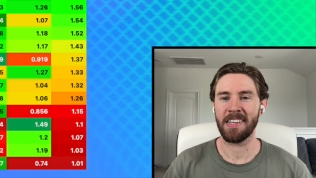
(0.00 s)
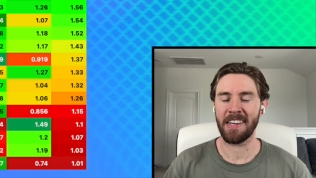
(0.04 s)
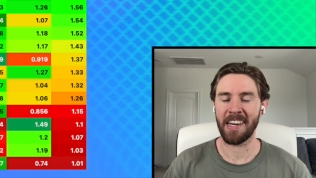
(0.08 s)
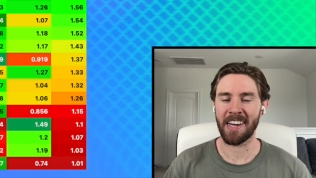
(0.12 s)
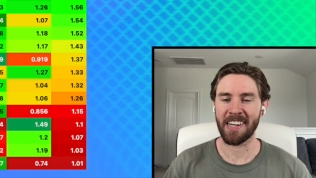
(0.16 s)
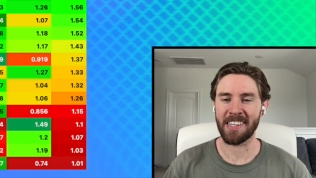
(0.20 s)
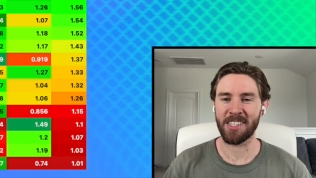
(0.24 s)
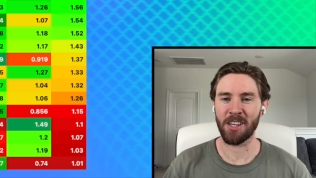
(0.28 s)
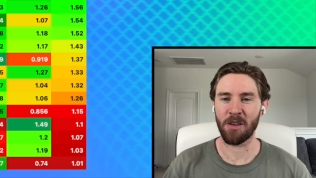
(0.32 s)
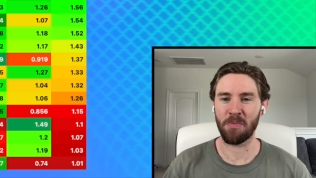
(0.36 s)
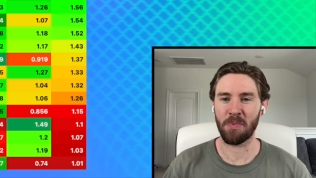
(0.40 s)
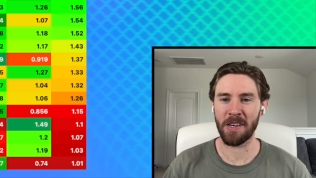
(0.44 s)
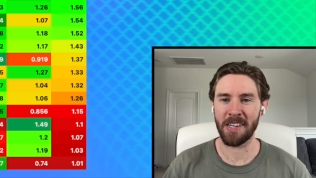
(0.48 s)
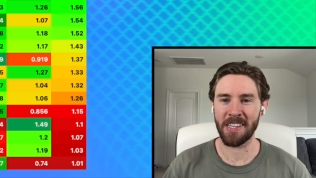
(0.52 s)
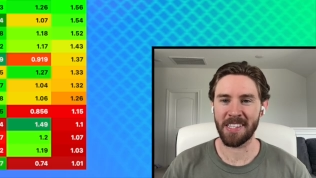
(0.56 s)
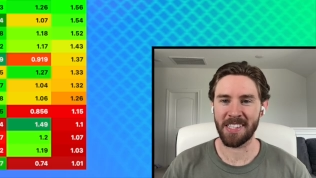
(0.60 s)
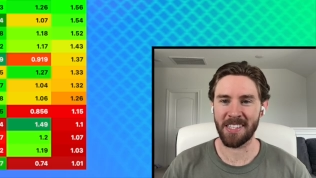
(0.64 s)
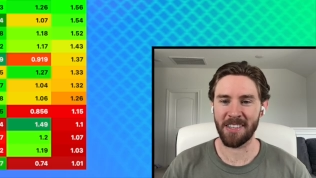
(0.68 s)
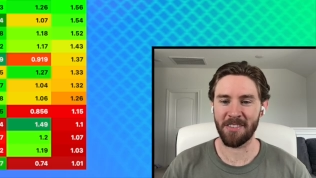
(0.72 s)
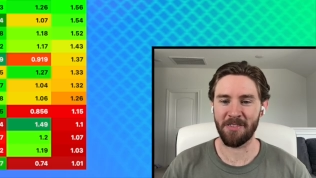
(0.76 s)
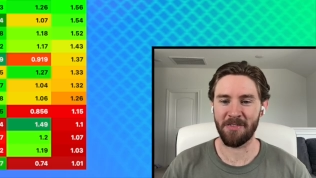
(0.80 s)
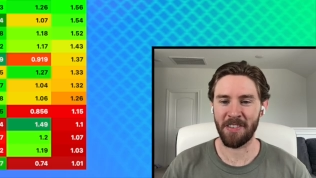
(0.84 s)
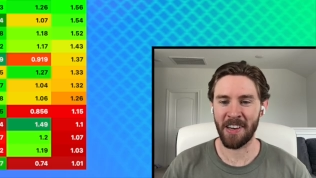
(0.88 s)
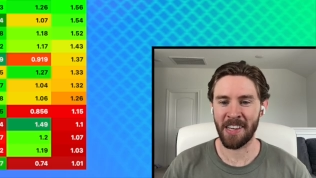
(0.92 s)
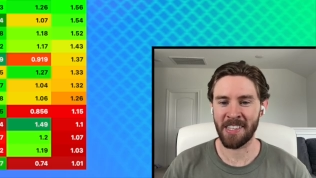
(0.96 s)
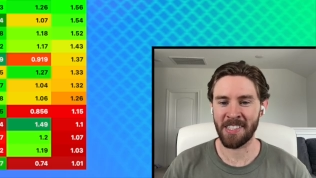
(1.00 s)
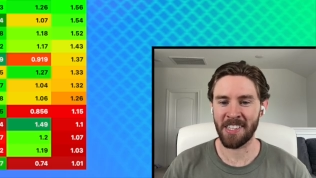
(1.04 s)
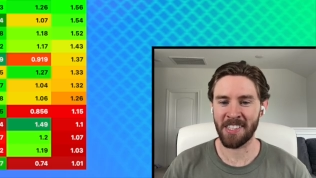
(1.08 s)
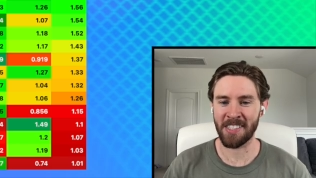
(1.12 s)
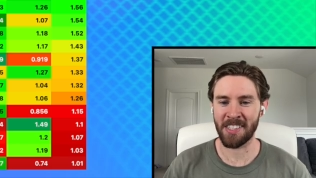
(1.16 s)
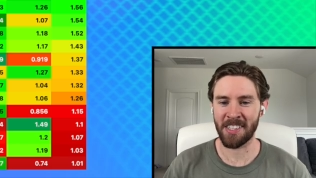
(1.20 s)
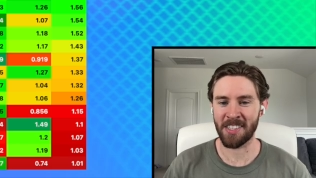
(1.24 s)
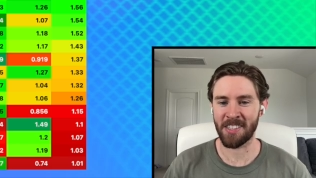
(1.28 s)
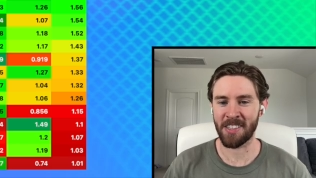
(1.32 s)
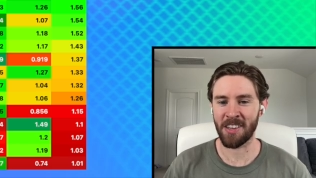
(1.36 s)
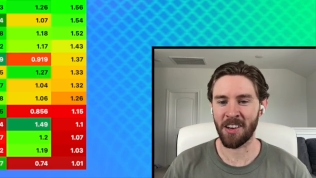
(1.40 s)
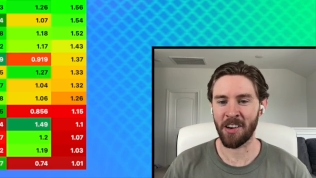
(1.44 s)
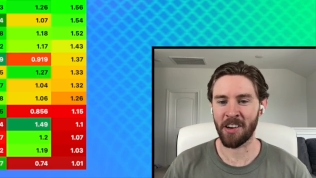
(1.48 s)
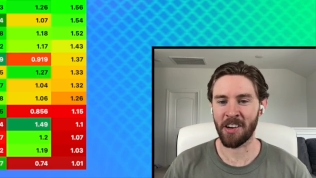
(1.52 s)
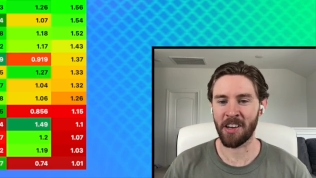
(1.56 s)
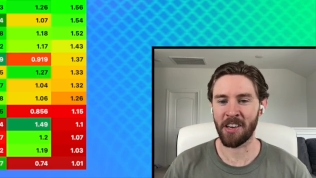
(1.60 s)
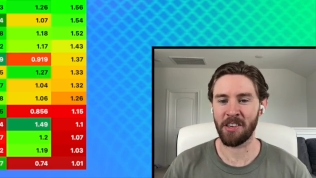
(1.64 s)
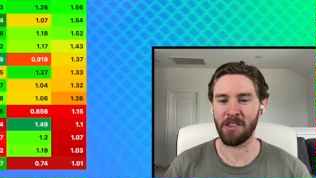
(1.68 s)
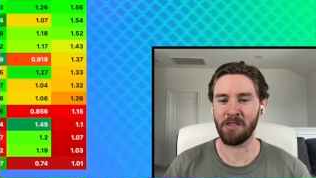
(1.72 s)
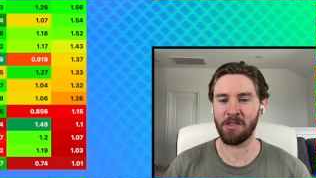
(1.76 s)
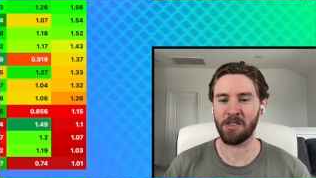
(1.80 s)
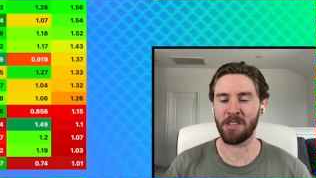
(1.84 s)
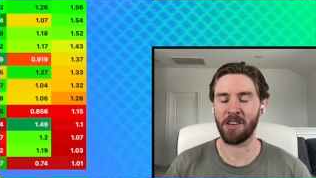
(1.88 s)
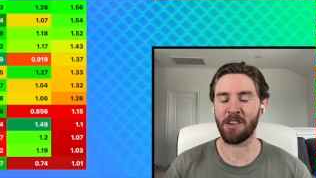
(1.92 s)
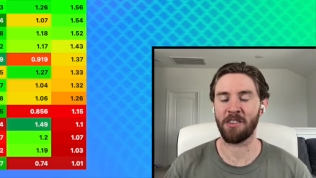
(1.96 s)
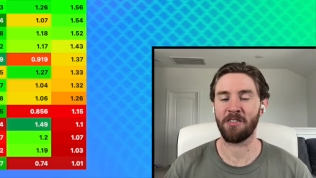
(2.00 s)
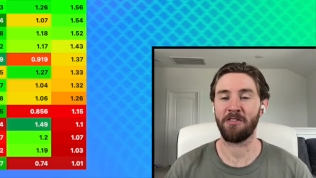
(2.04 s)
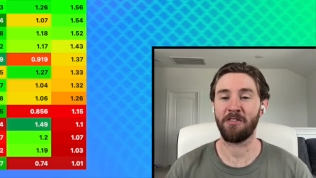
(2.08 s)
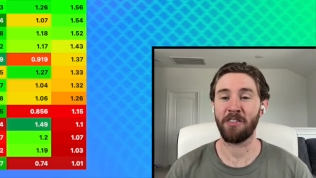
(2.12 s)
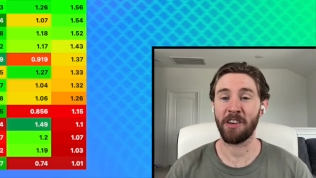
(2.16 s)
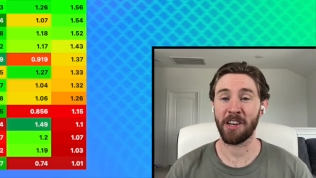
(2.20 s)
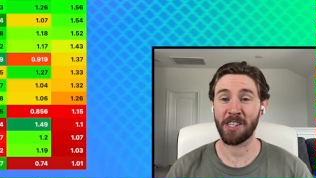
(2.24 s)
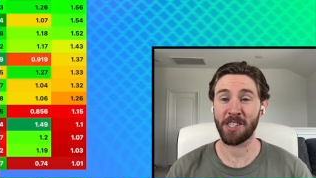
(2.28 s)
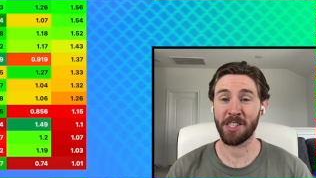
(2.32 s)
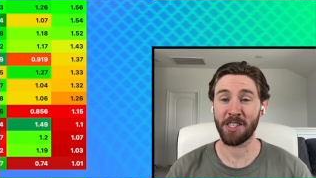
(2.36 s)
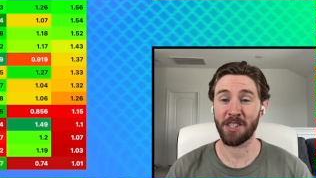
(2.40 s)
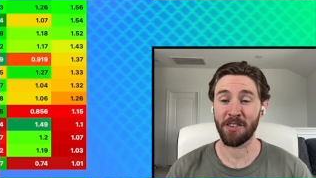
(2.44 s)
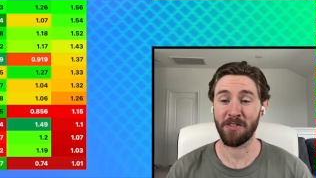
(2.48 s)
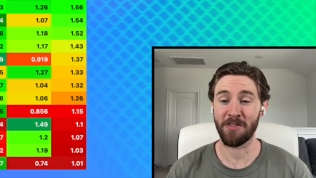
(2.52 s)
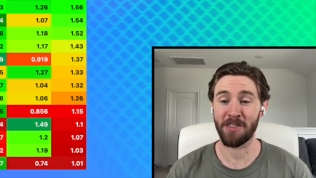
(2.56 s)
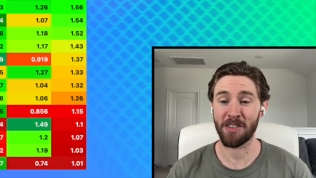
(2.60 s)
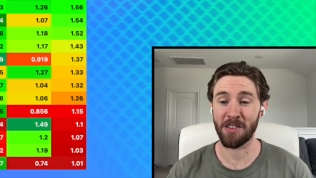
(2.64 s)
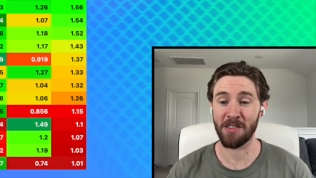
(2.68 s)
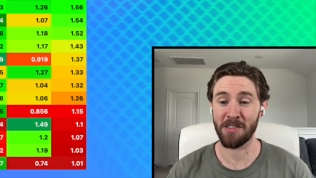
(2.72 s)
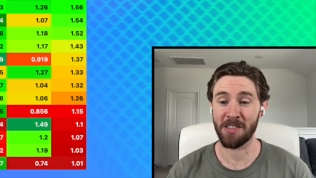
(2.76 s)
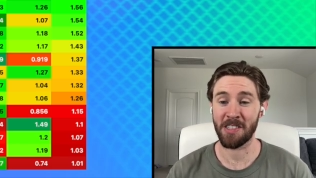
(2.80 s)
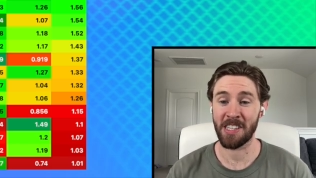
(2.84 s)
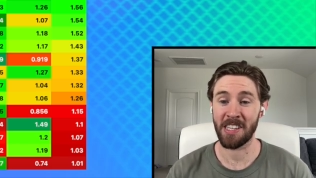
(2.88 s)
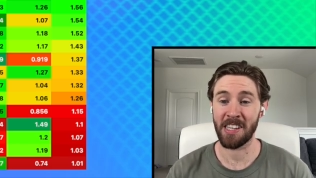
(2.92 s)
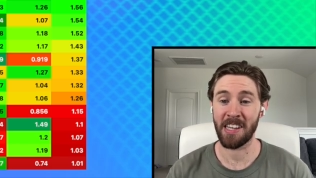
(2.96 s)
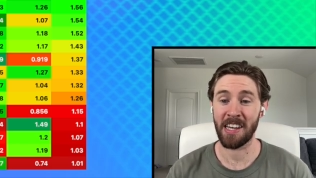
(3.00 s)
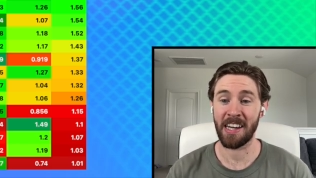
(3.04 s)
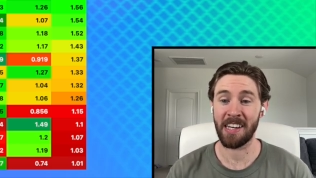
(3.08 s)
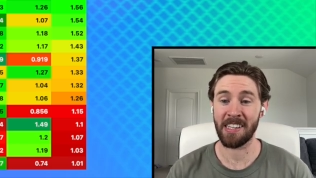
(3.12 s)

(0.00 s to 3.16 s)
Next up is defenses to target using our fixture difficulty